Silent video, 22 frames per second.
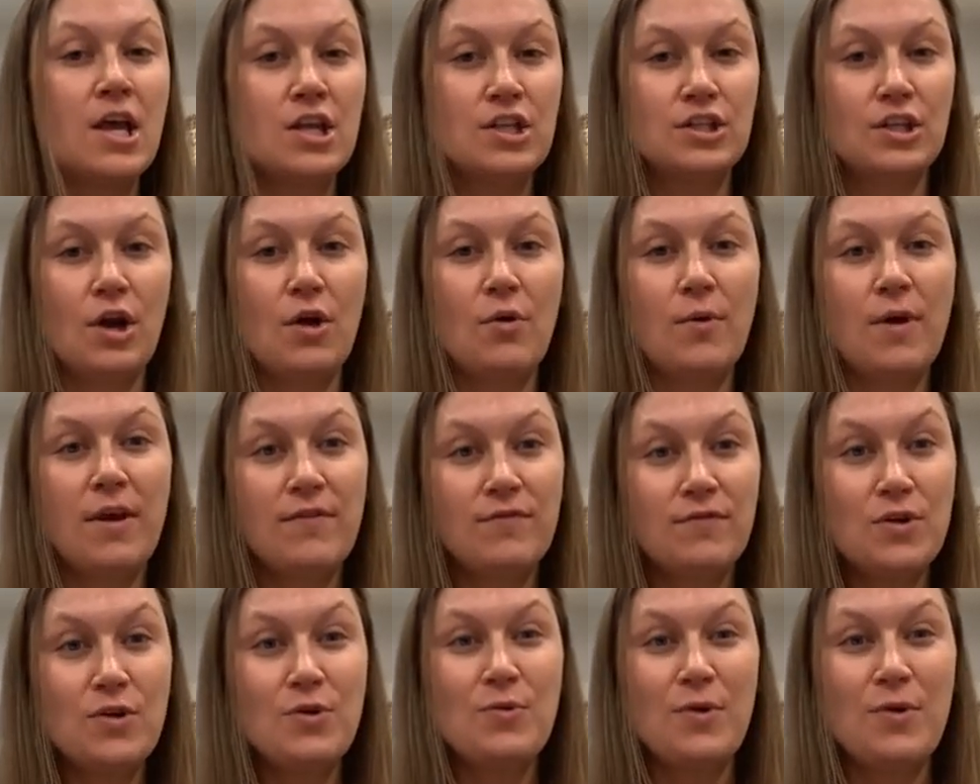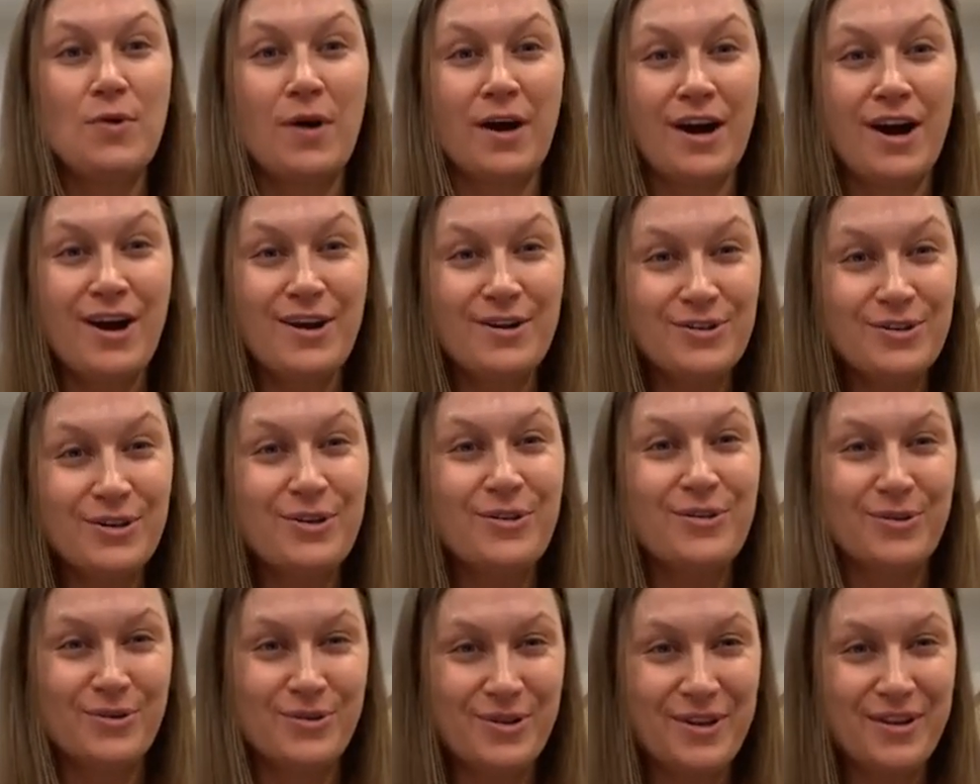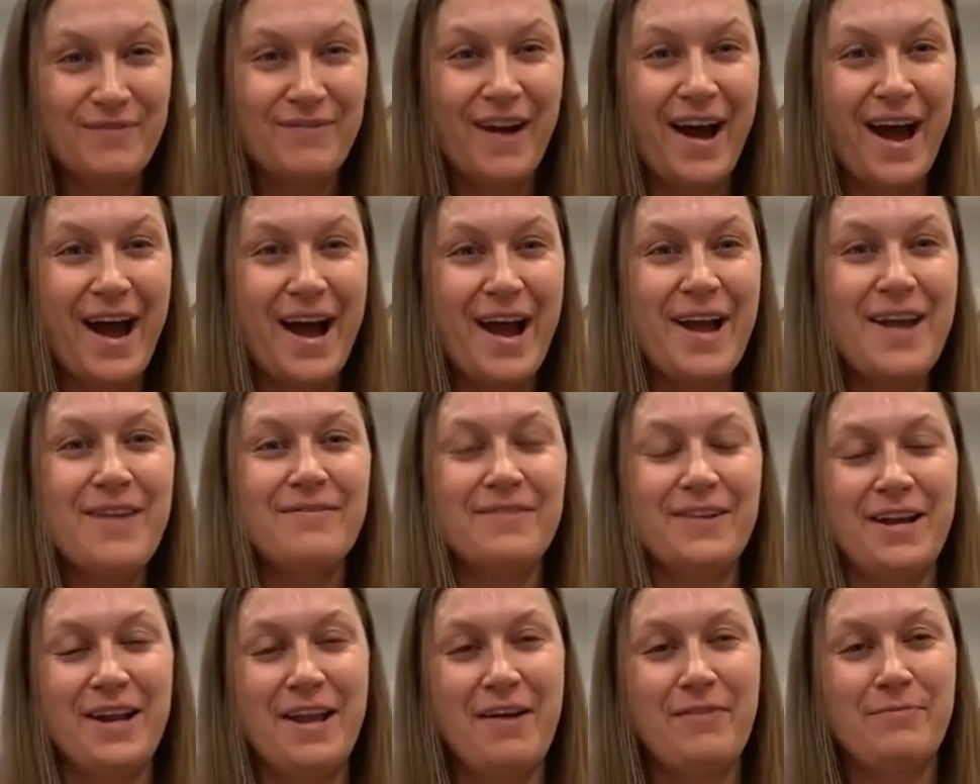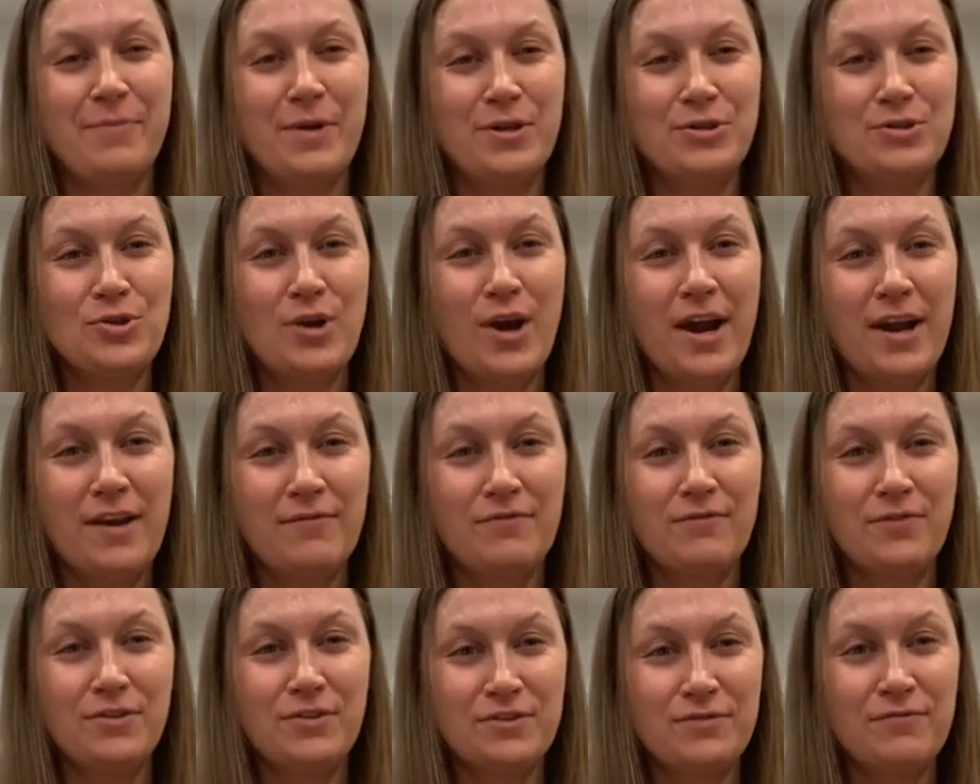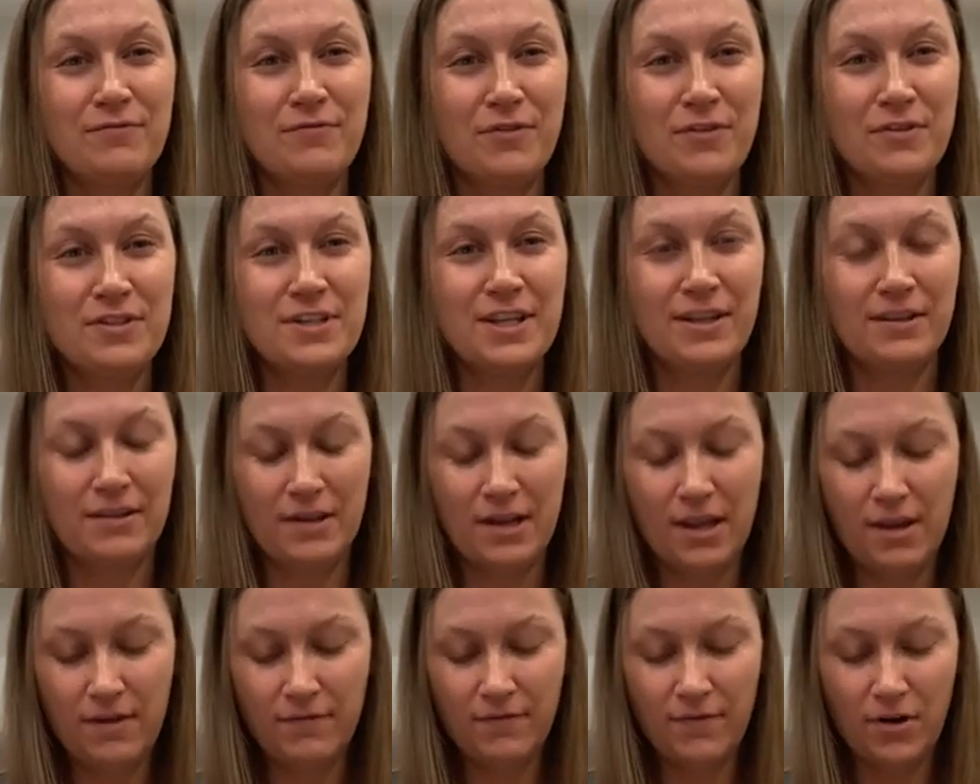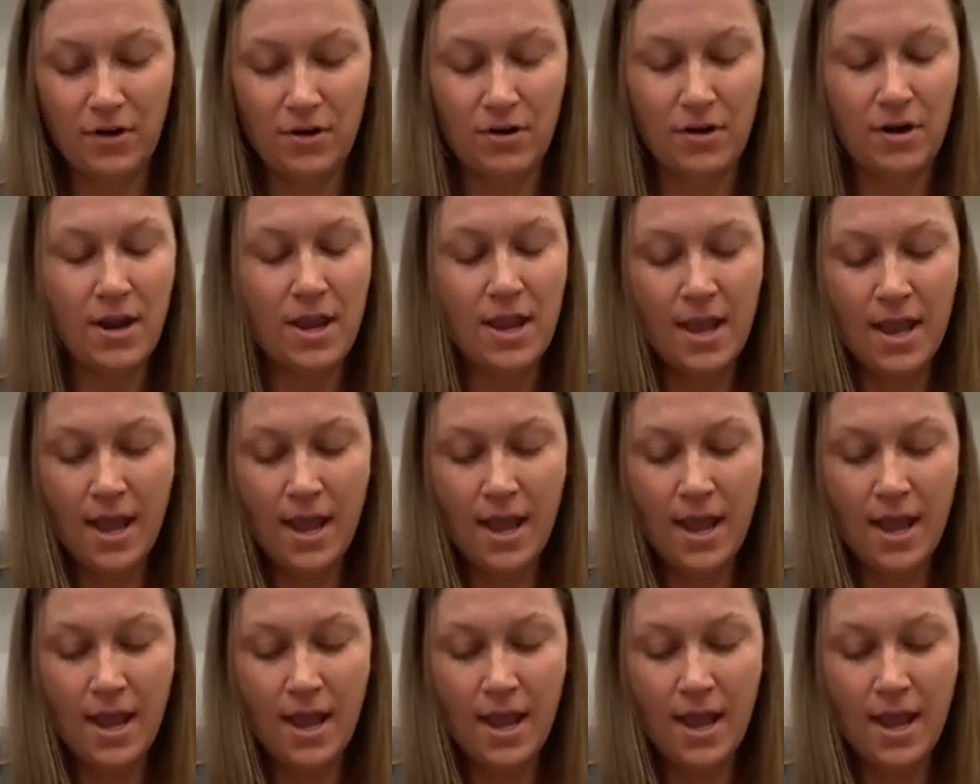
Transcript: So if you are under 35 and have been trying for fertility for